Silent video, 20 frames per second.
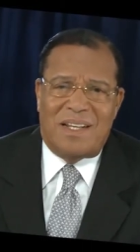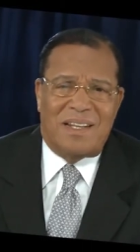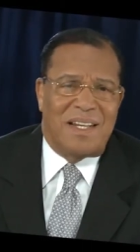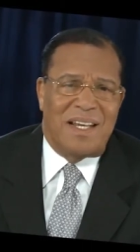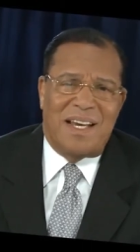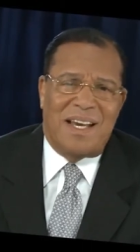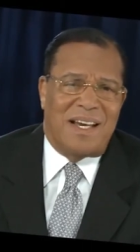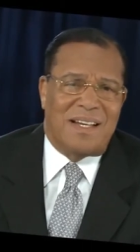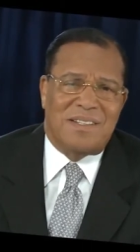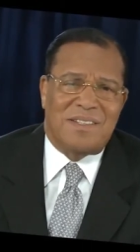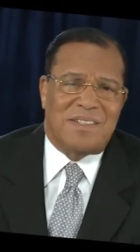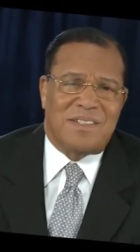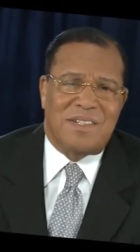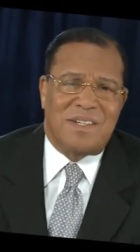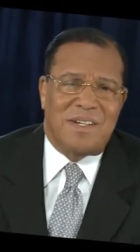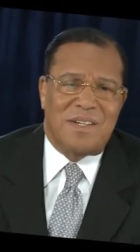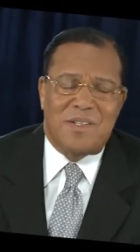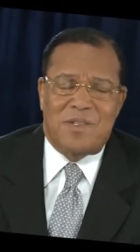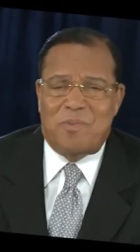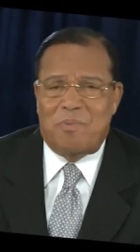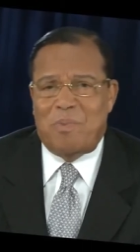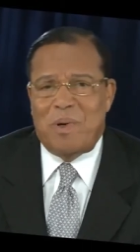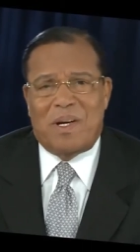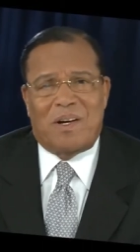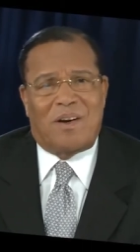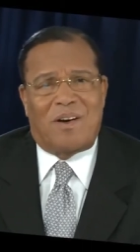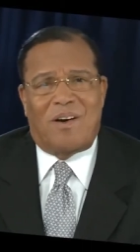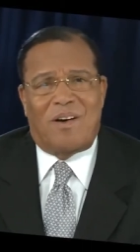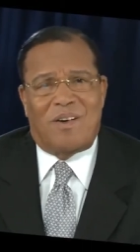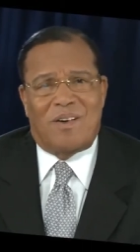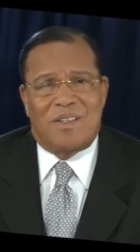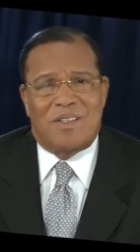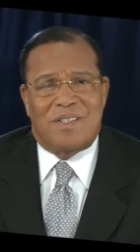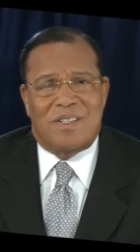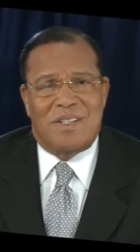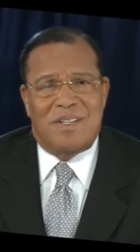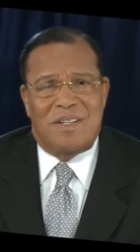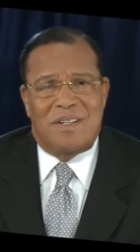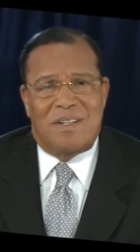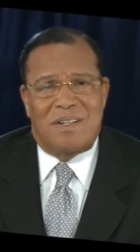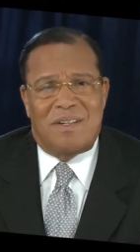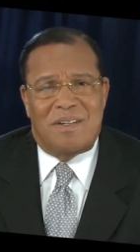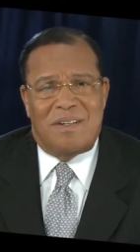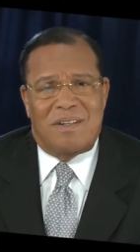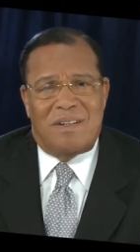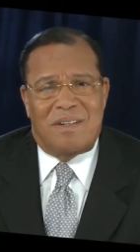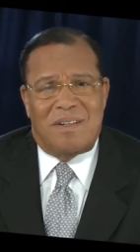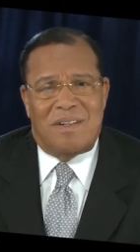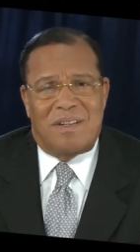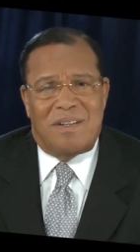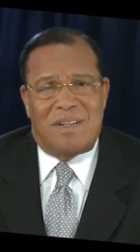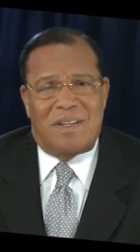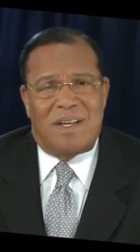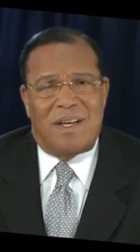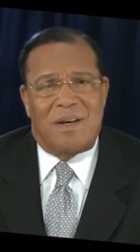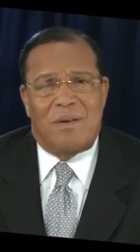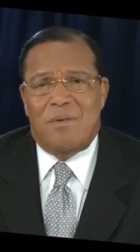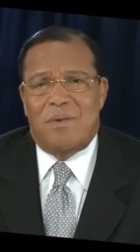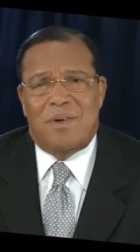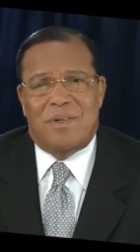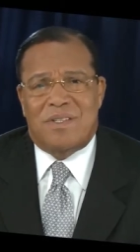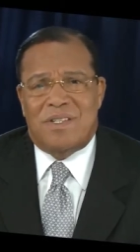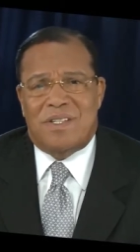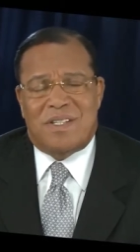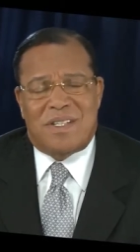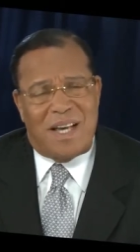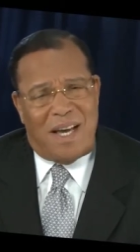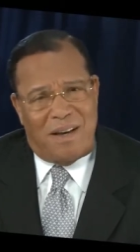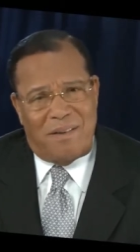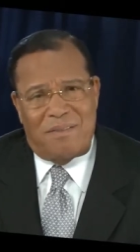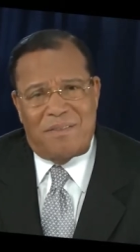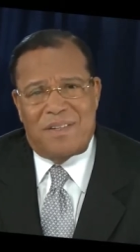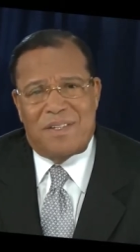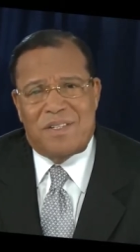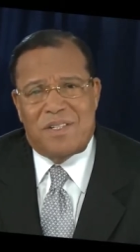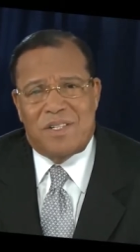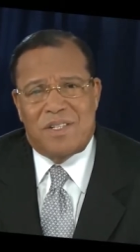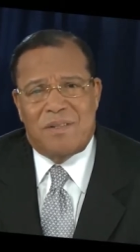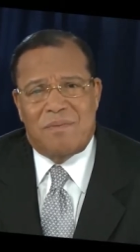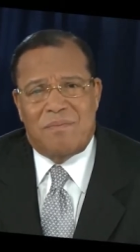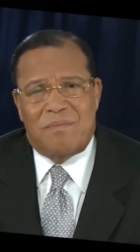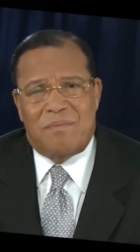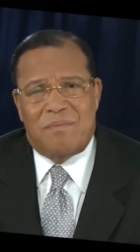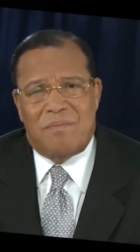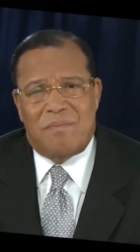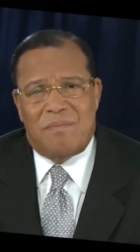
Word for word: And the answer is because they were savage.